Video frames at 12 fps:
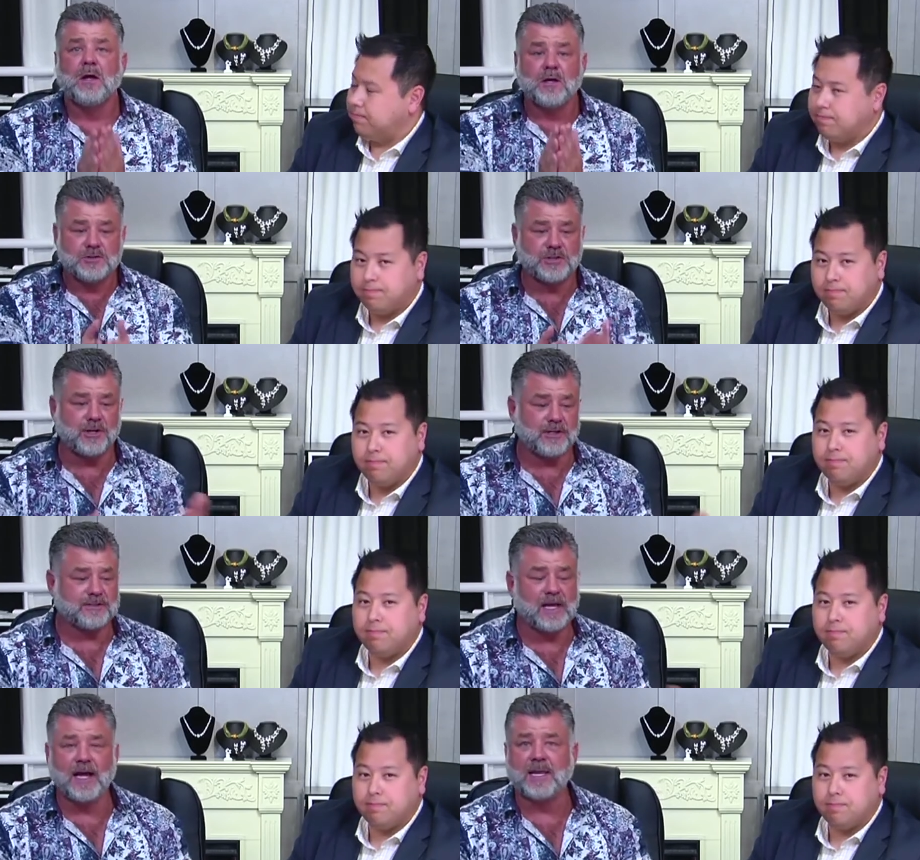Speaker 1: Sherry
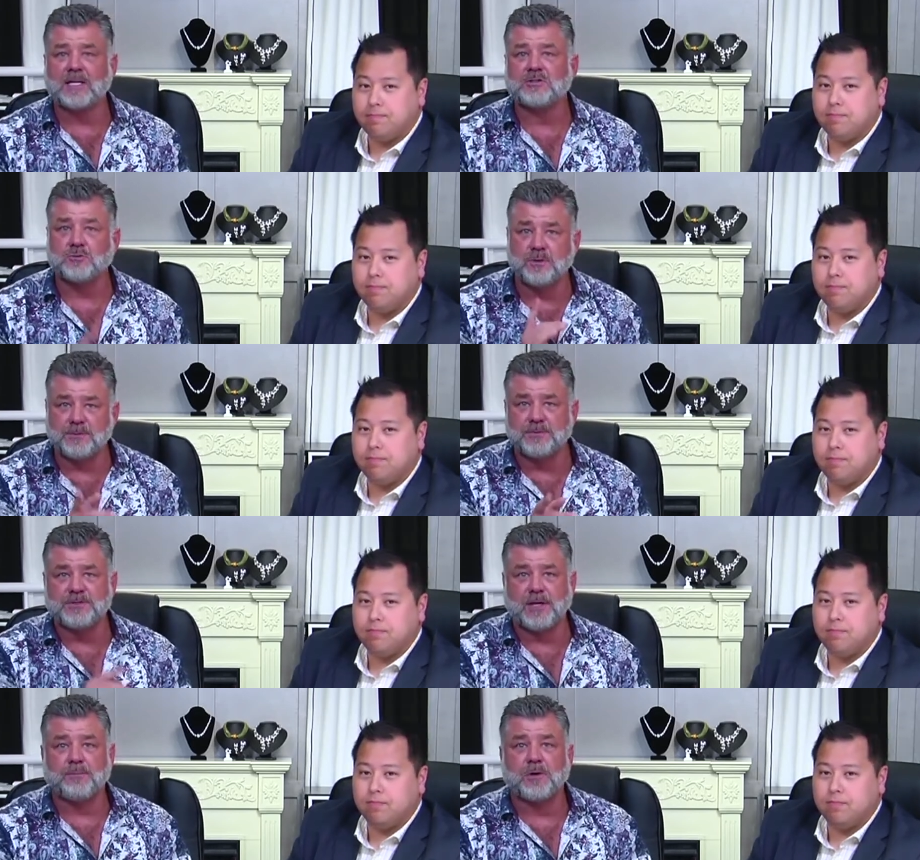Sky and I just wanted to
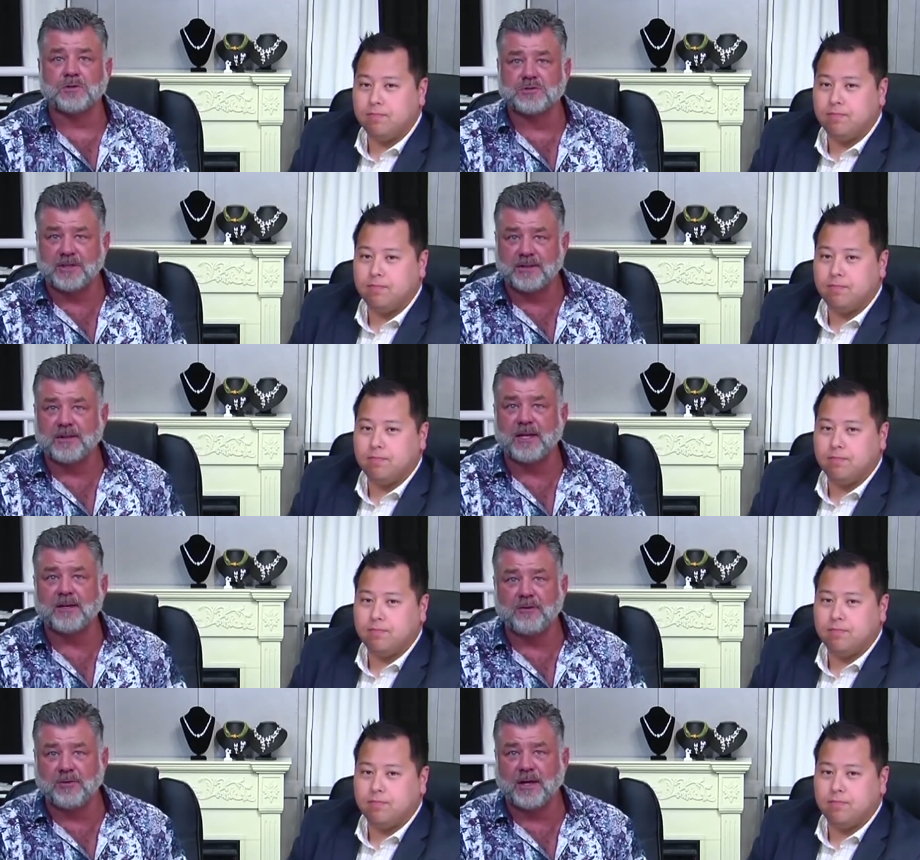say personally,
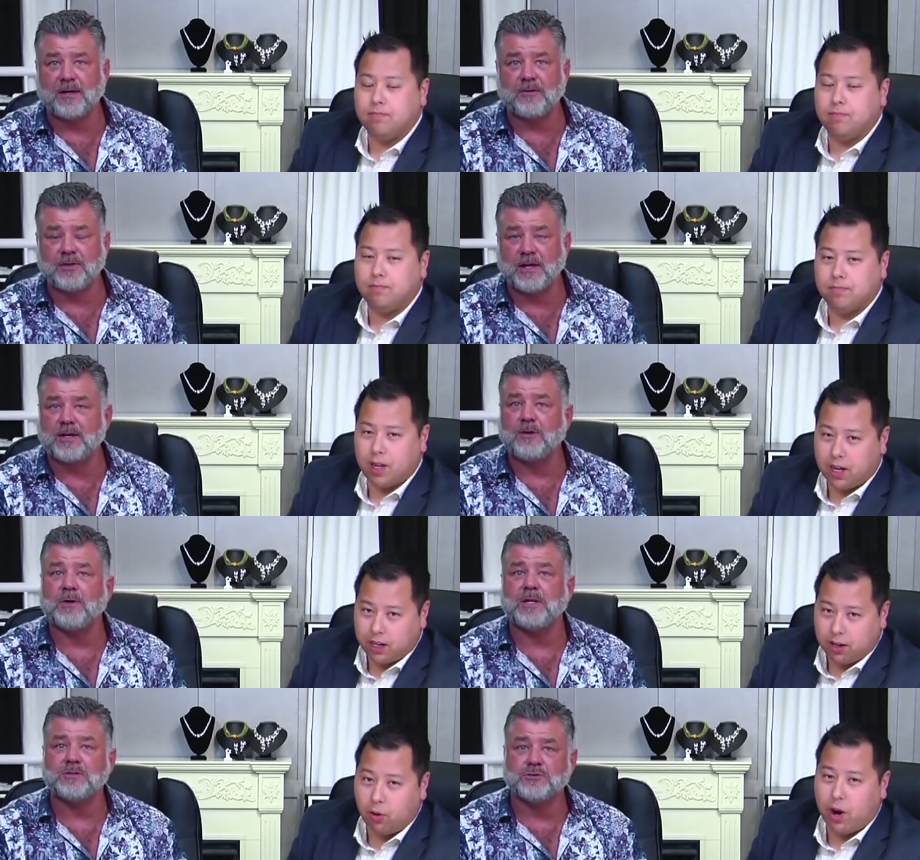thank you, thank you, thank you, and